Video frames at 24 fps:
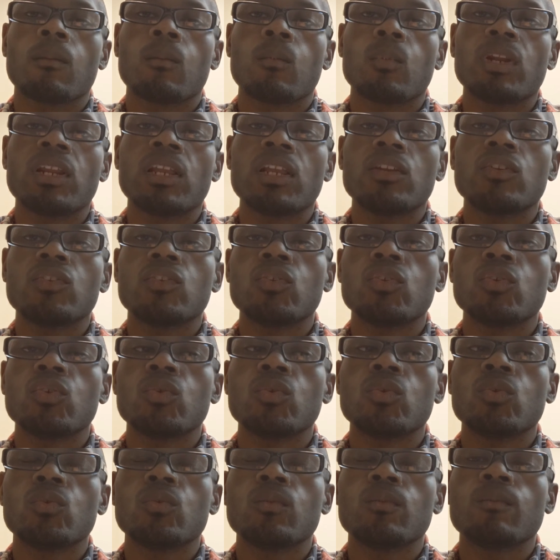We need
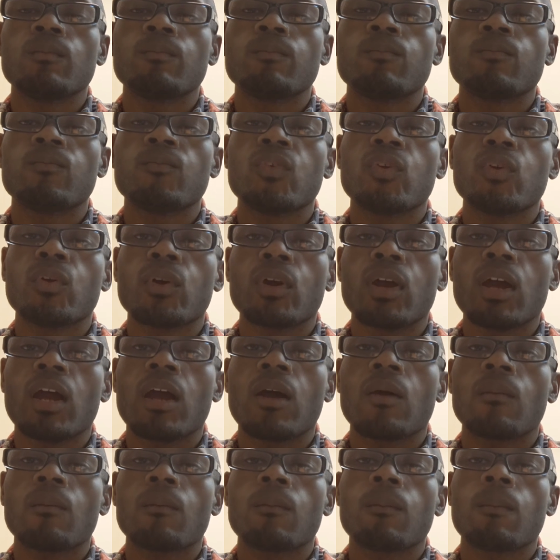to figure
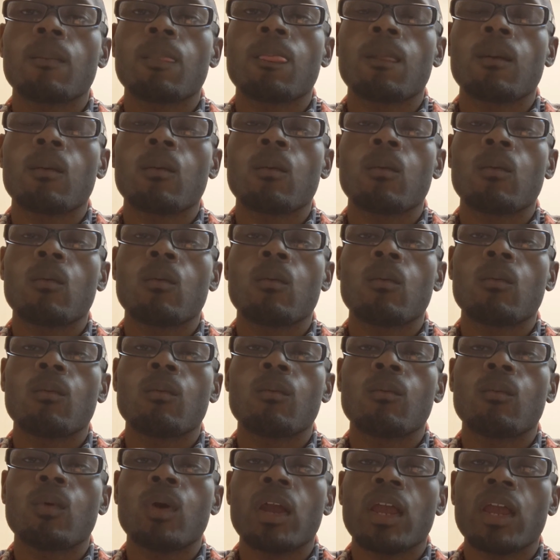out
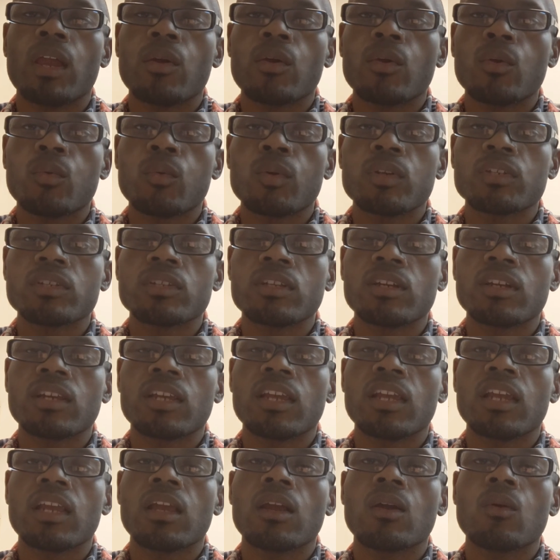what area we're stuck
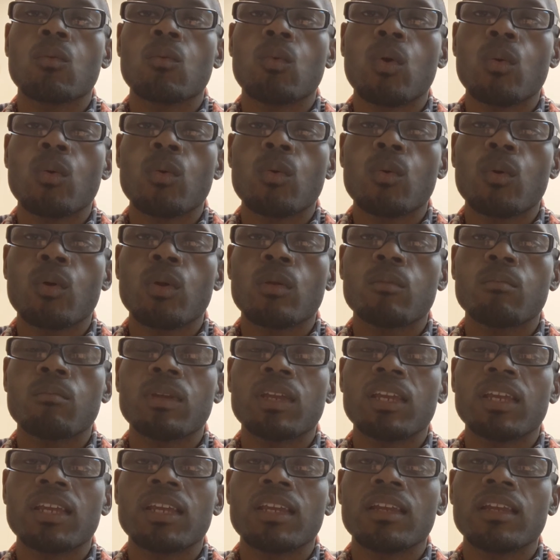in, what we want to
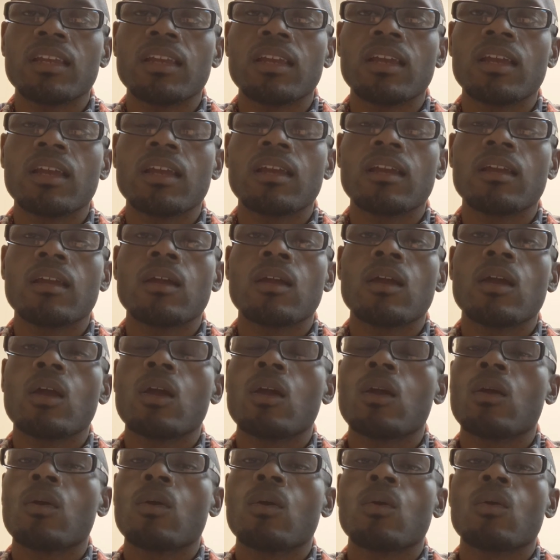be,
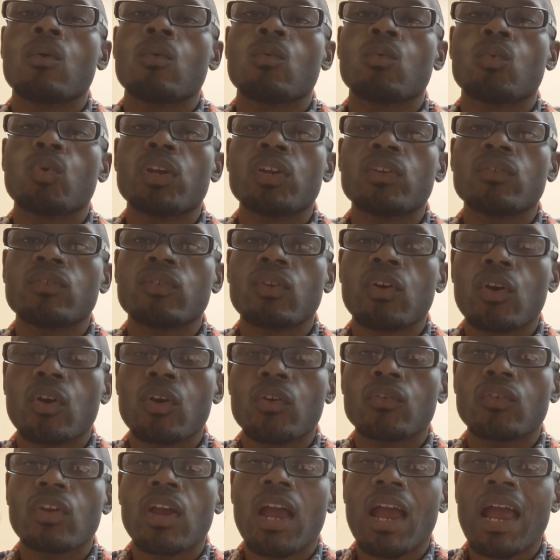
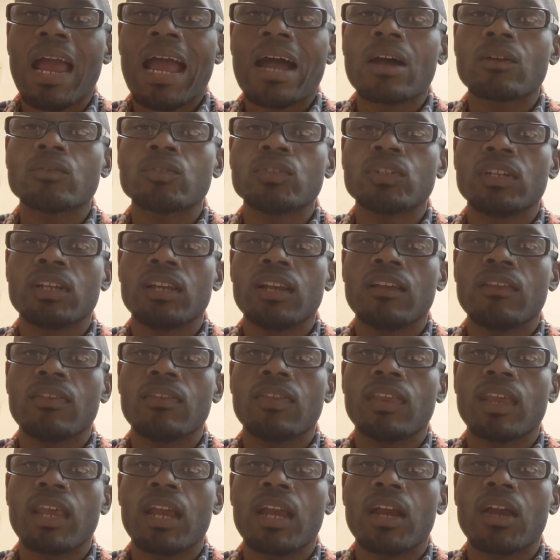research how to get
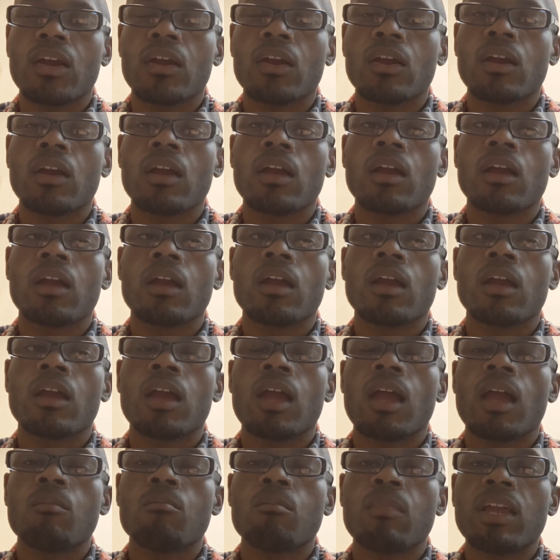there,
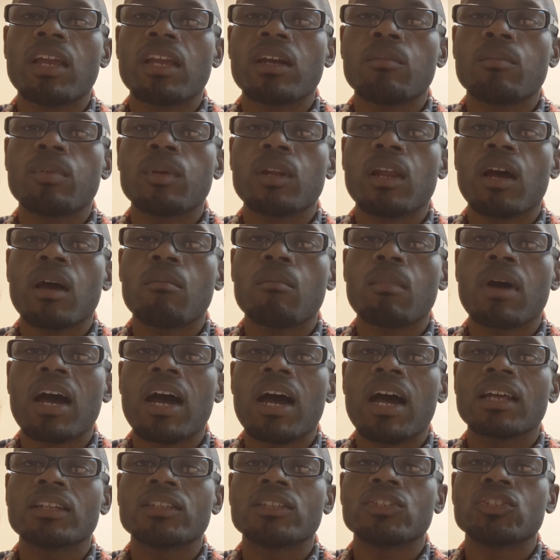and make up in our
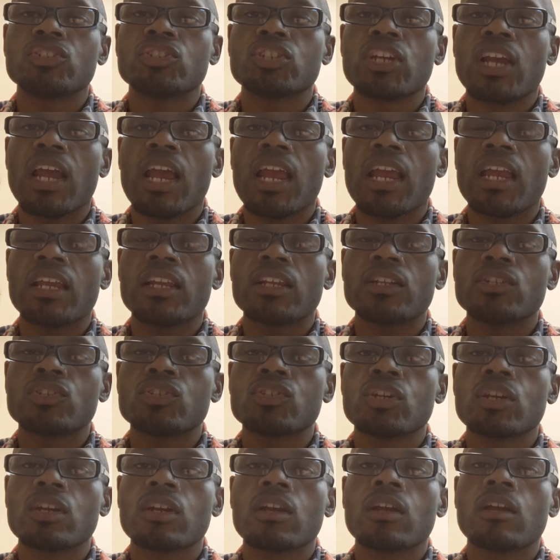mind to
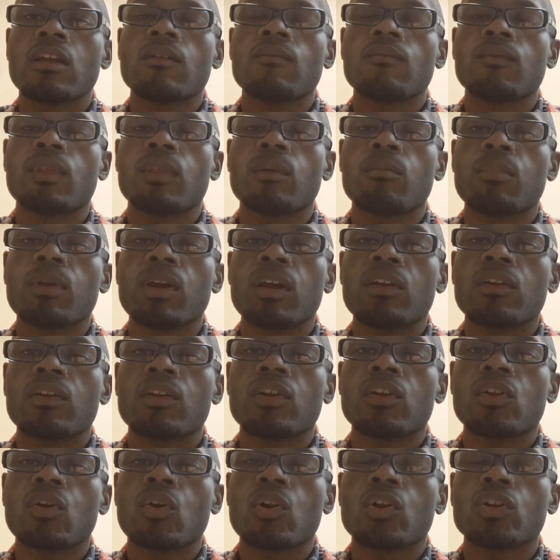change for the better
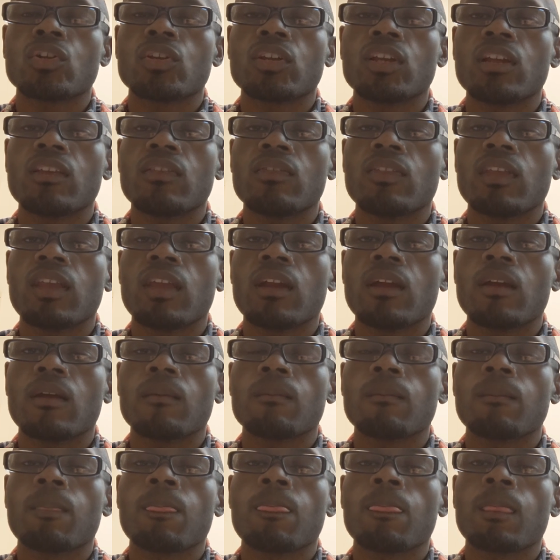in order to get there,
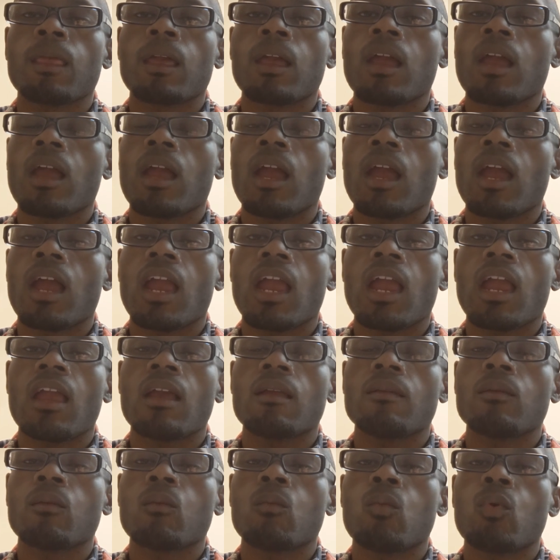
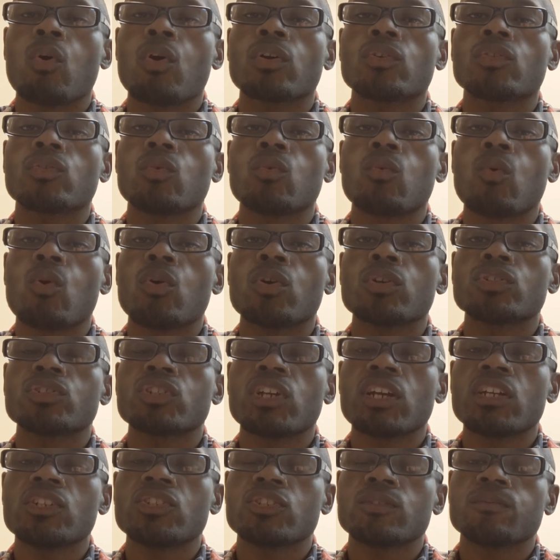and work towards
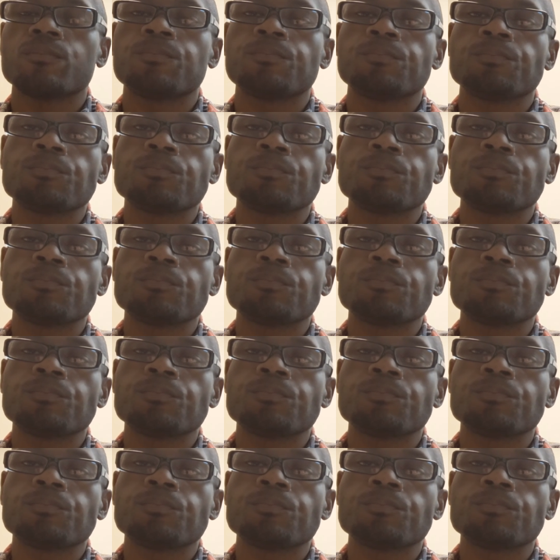changing.